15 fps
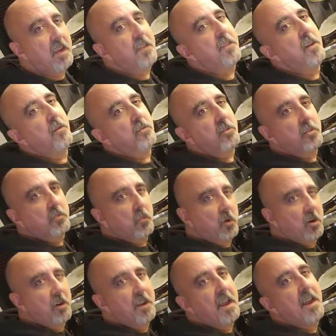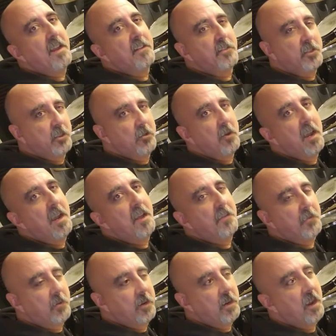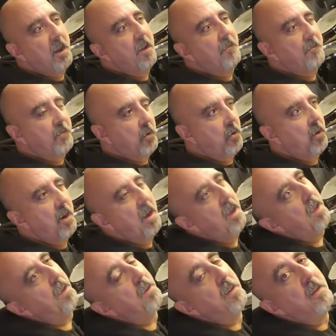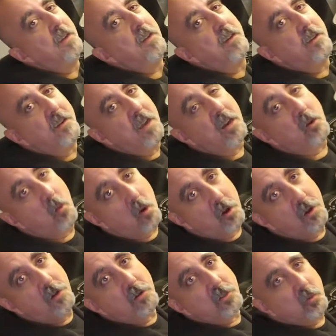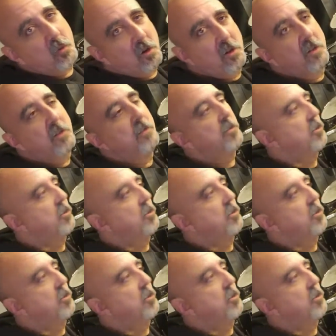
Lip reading: eighth notes, 1 and 2 and 3 and 4 and you got quarter notes, 1,